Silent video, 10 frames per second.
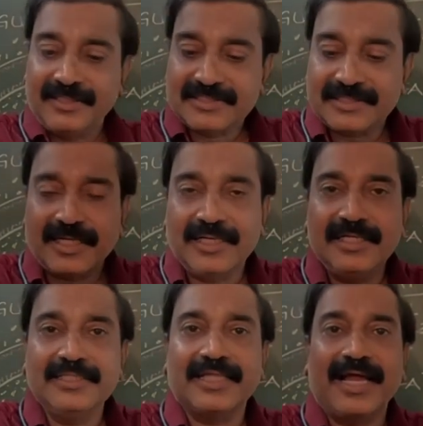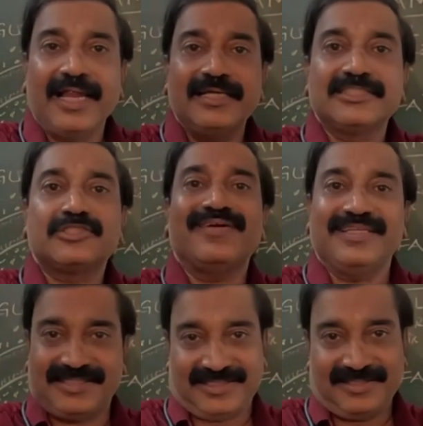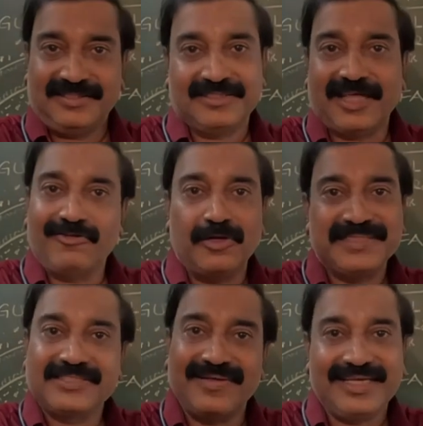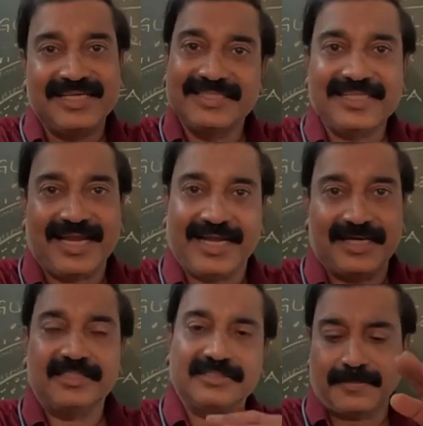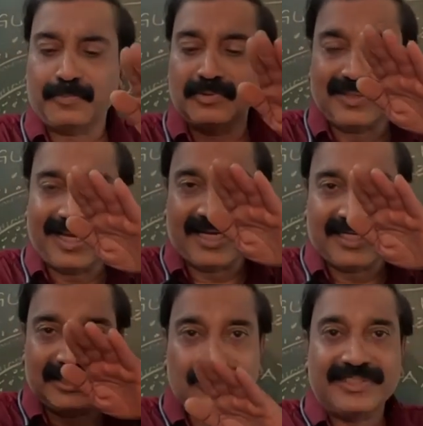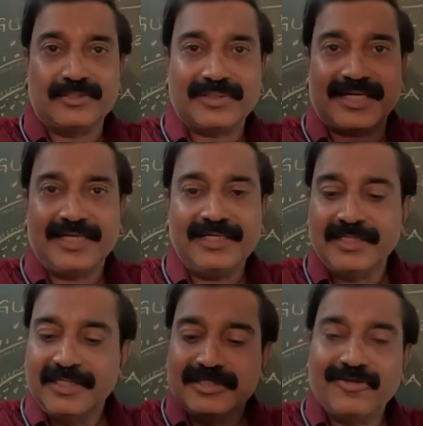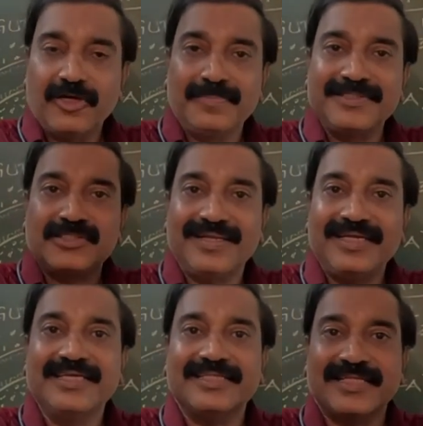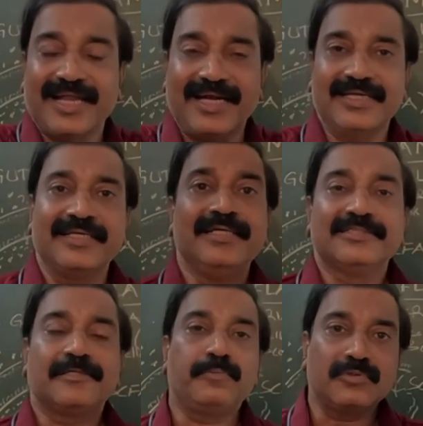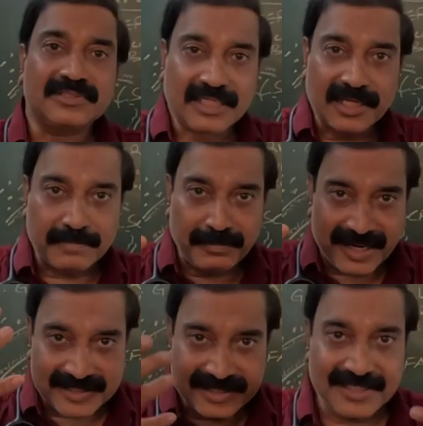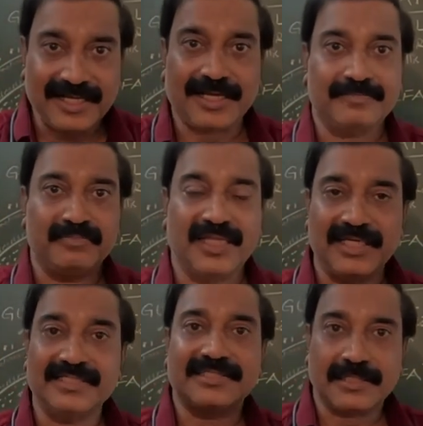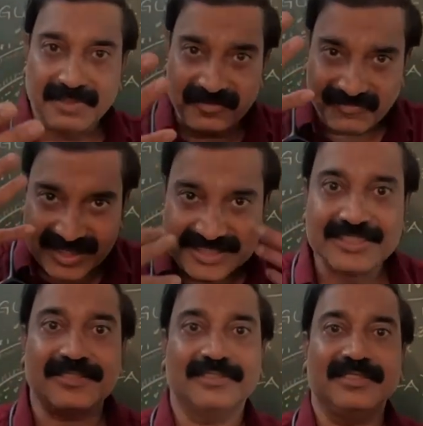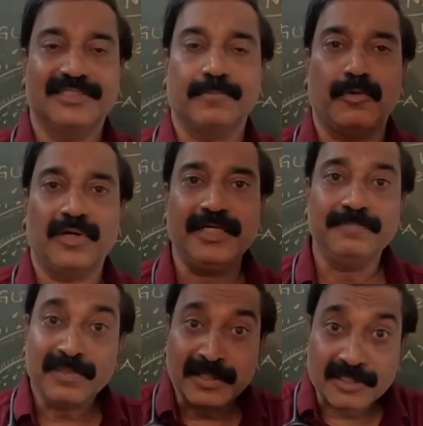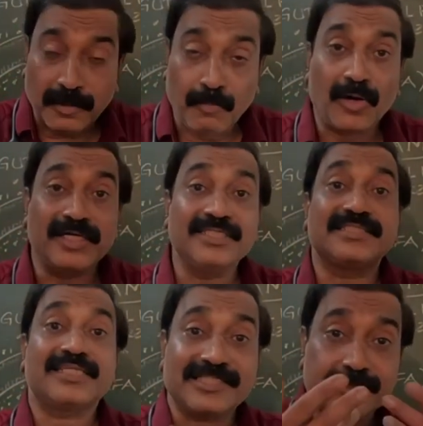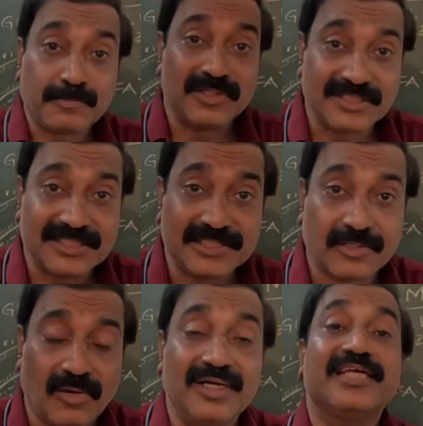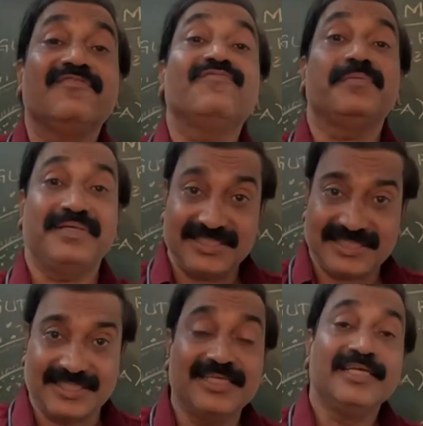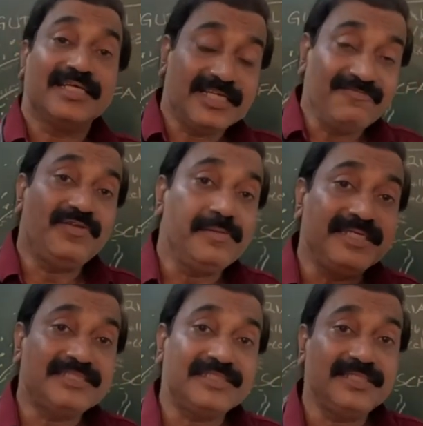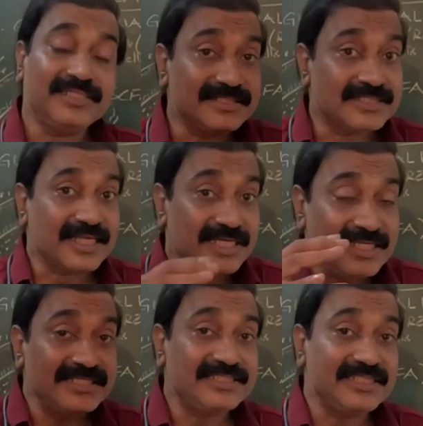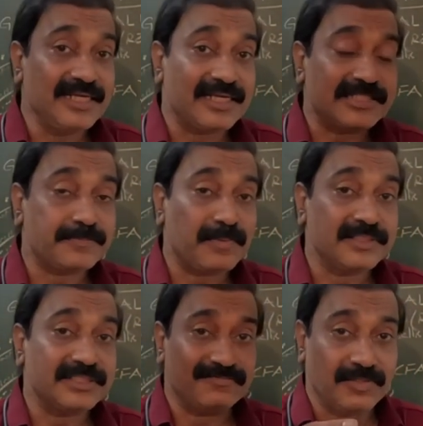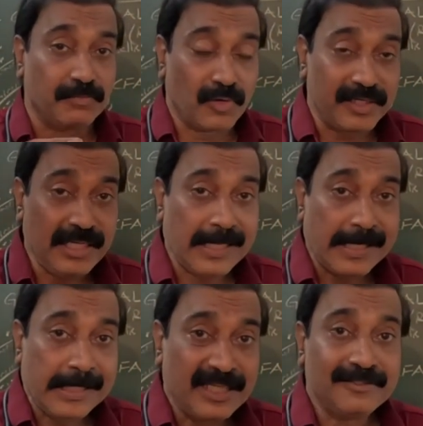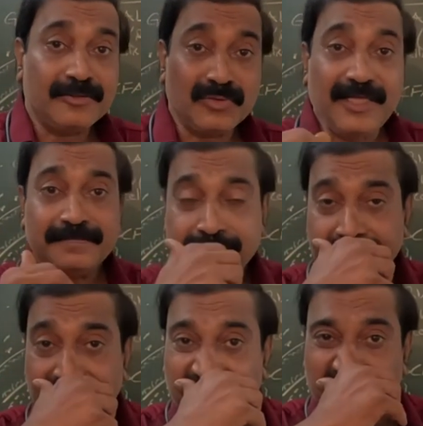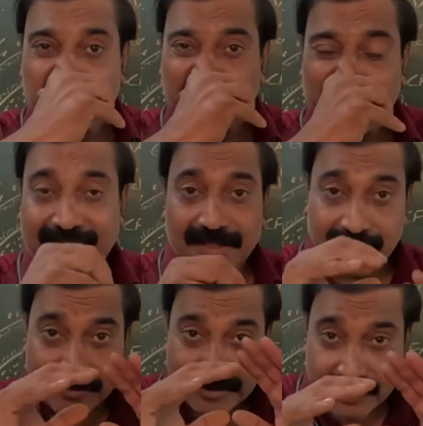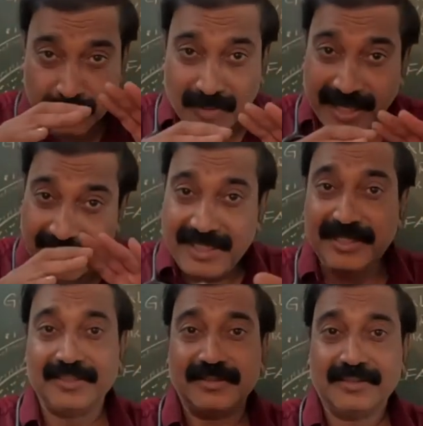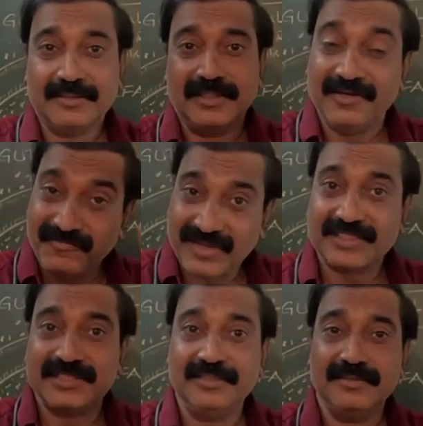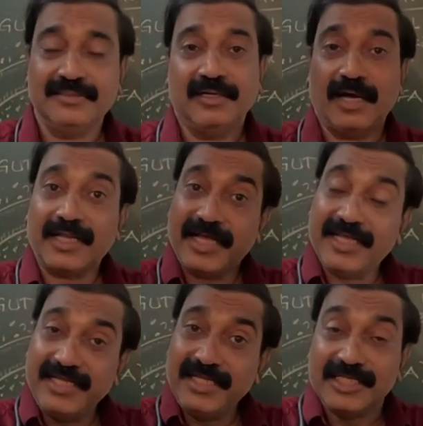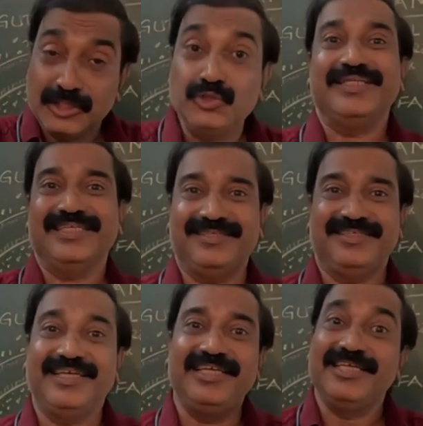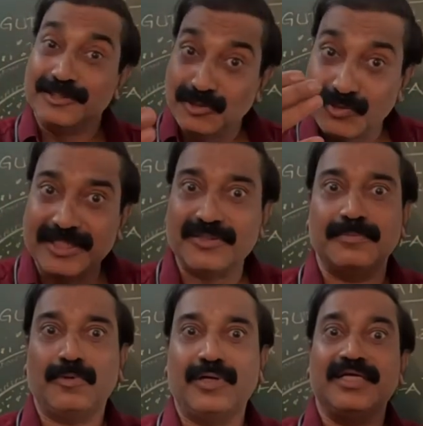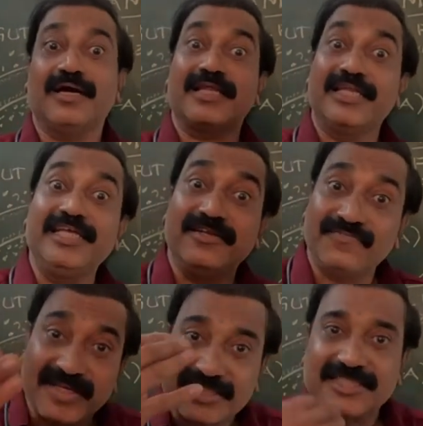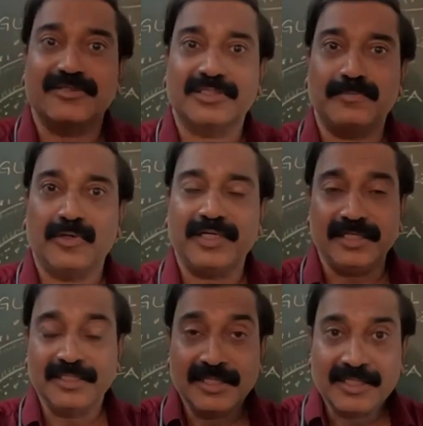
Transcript: Suddenly the hand swells. There will be swelling in the hand. Suppose you had an injury to the hand, there will be swelling in the hand. Suppose there are bacteria, there is some infection in the body's response is called inflammation. Inflammation is the initial response of the body to the to any infection or any injury to the body or any infection to the body.